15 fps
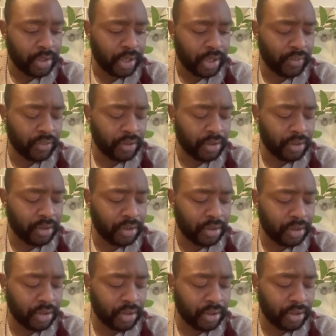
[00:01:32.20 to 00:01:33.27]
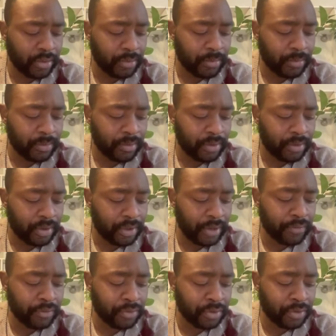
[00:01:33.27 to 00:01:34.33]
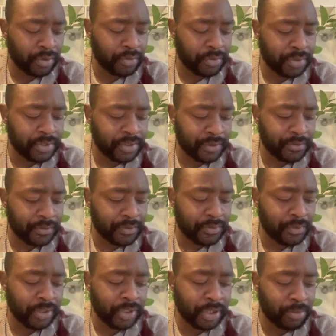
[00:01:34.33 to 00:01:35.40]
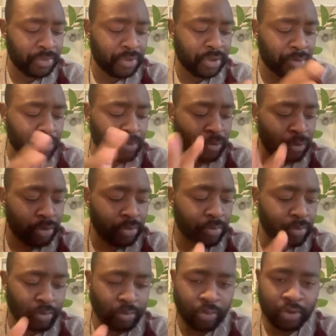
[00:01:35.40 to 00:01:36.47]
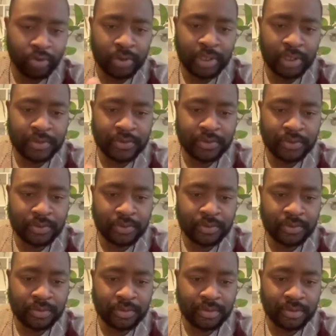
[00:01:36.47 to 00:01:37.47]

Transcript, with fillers: I think I've not done a great service to elaborate on what you guys do,